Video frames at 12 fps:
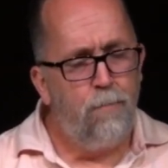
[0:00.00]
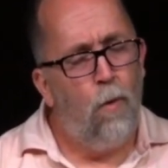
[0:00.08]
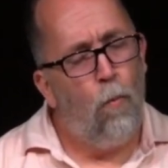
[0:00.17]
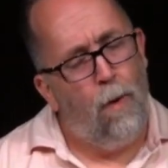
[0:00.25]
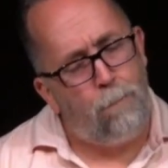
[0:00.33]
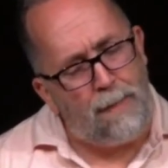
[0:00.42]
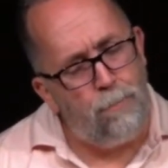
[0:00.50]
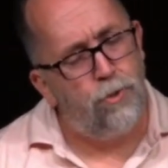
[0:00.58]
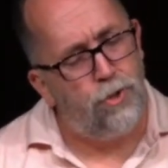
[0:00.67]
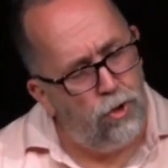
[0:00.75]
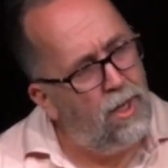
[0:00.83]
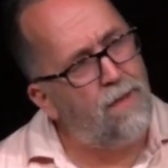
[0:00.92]
While people
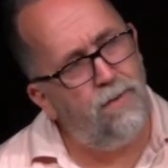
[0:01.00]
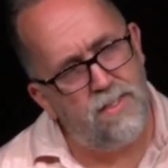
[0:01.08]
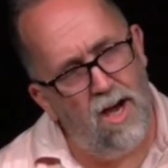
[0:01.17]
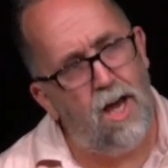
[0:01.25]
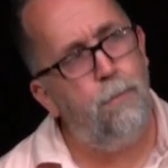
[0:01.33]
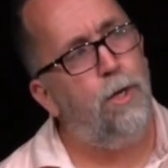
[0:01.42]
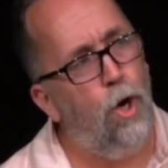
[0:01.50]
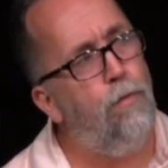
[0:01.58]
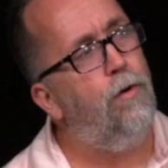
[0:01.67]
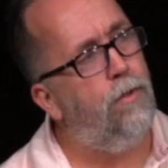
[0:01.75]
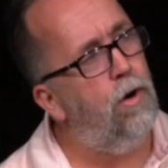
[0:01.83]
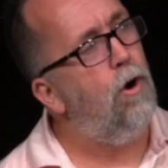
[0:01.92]
should have autonomy
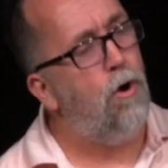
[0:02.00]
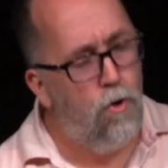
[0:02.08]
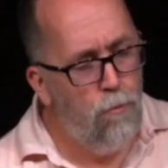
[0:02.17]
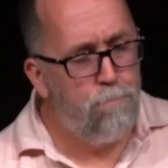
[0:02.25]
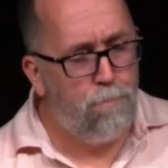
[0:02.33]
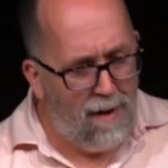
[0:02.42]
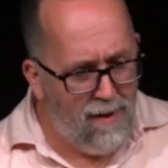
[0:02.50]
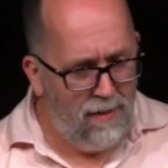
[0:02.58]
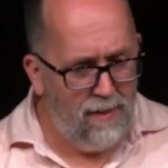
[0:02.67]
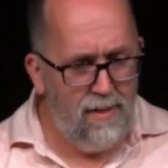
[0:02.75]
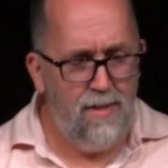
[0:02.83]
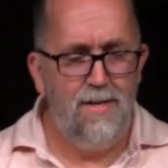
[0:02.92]
over their own
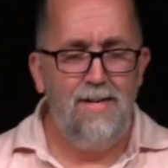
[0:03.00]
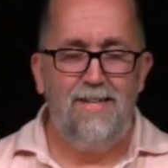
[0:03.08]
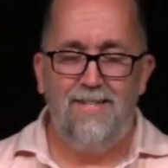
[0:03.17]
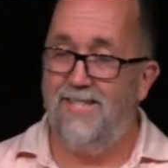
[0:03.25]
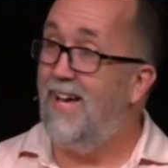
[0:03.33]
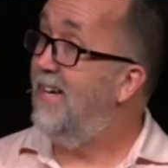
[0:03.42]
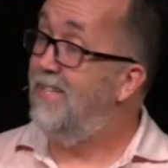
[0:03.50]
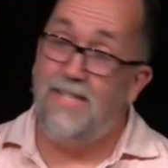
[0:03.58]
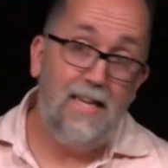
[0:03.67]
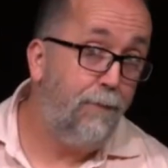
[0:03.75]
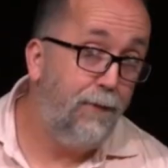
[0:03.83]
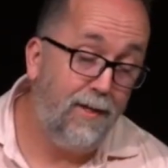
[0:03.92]
body,
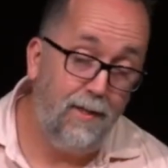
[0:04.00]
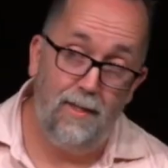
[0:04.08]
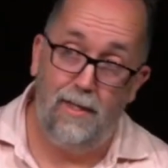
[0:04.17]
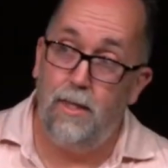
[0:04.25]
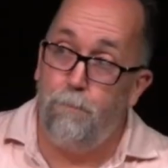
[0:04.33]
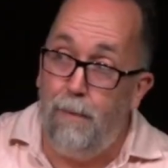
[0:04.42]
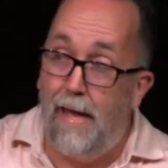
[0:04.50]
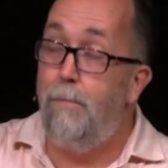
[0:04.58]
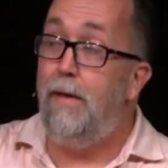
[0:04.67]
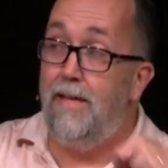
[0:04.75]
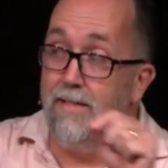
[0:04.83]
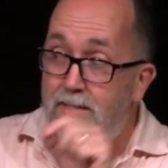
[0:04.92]
scientifically, the
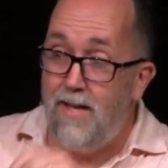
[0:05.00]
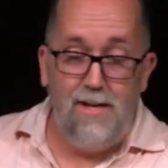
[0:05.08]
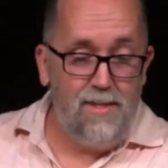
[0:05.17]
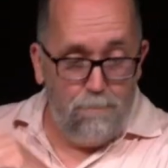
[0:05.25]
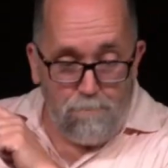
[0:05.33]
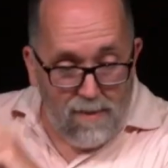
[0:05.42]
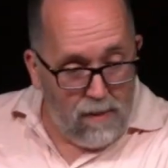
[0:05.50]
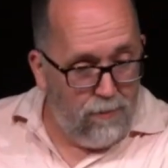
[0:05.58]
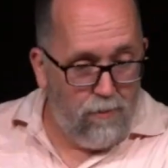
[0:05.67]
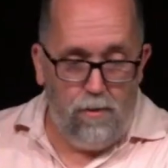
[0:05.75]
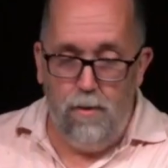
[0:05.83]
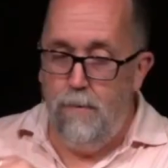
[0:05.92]
baby inside the
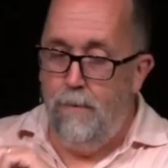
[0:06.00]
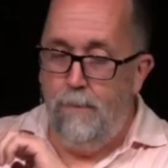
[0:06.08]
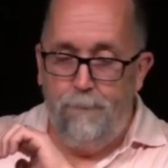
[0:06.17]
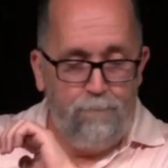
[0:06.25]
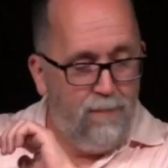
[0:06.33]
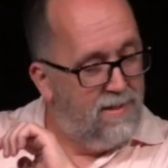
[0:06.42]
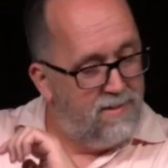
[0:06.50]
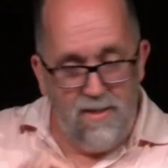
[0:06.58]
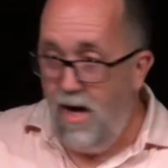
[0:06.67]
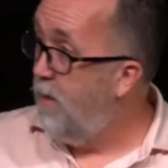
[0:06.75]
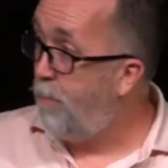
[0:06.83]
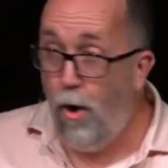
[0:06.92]
mother is
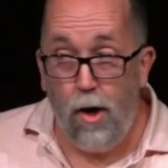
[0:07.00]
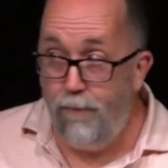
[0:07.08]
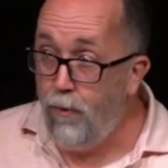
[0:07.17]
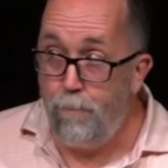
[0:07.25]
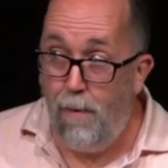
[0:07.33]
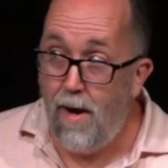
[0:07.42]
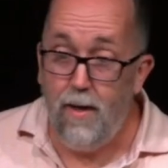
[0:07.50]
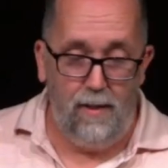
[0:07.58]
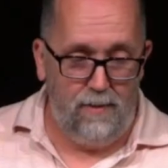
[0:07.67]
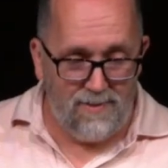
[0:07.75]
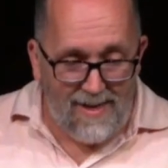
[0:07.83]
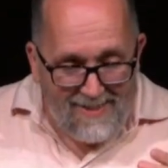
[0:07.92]
not a part of her body.
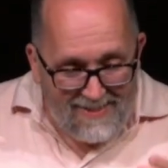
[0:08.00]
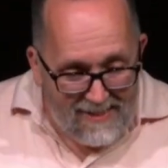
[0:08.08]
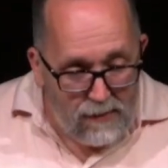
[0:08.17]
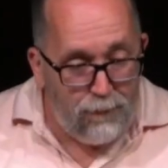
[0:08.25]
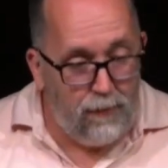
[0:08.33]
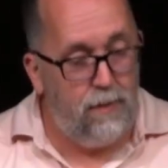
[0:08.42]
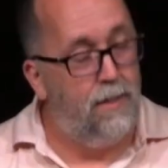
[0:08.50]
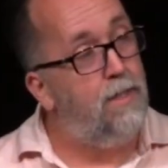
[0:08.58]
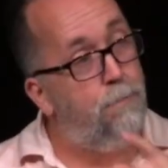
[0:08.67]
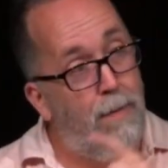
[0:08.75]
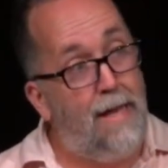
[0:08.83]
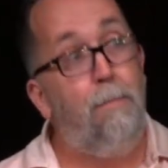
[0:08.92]
Scientifically, the
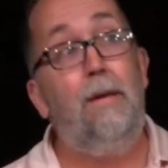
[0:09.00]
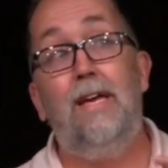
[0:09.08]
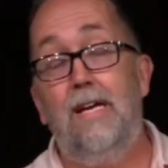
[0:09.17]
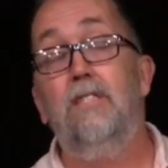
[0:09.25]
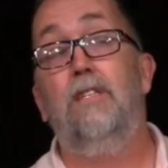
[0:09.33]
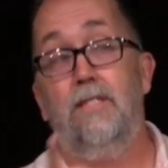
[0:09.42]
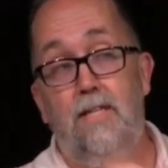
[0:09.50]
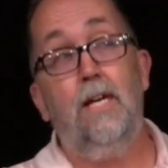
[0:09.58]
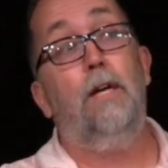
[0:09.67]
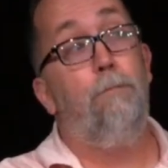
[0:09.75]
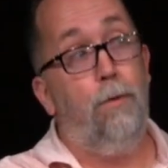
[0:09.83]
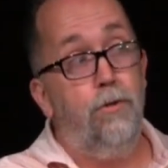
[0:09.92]
baby is a
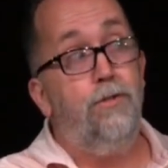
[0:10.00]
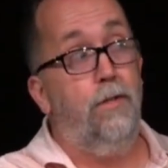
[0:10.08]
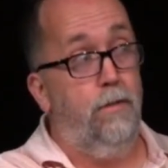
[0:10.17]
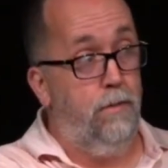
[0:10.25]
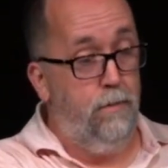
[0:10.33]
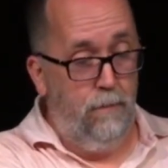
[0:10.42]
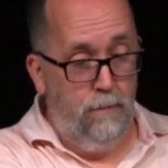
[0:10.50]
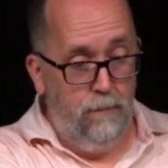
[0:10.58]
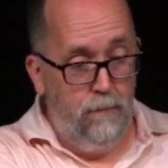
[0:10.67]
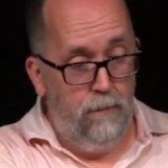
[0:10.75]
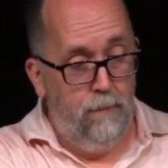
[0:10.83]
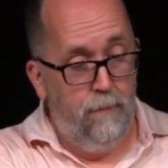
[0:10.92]
second person,
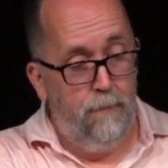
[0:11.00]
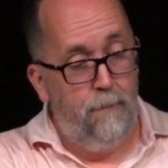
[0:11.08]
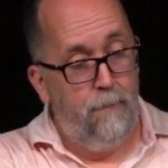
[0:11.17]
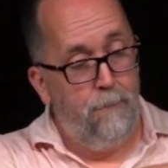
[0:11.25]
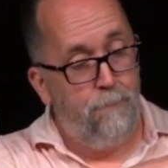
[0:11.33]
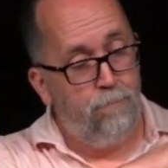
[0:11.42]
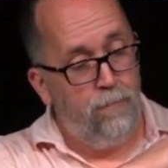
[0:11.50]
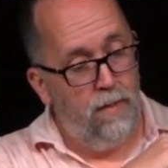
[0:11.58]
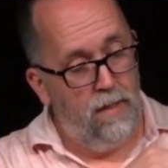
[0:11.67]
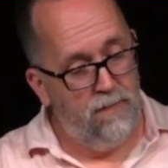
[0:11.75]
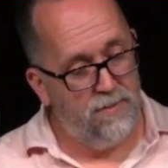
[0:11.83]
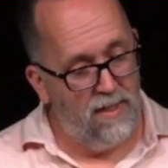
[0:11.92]

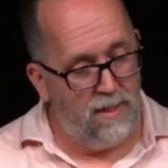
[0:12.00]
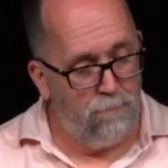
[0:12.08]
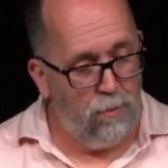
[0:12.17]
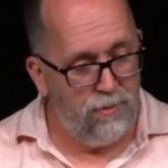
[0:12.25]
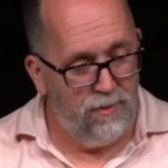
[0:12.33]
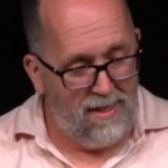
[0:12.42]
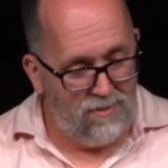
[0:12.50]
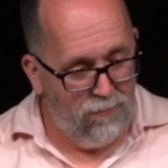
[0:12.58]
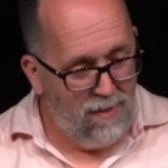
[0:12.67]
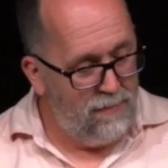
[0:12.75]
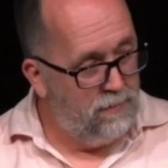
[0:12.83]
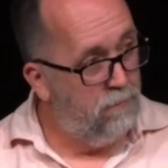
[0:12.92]
and the second person has
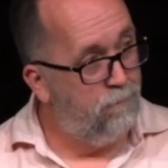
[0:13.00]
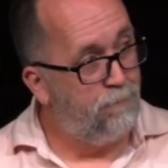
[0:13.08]
rights.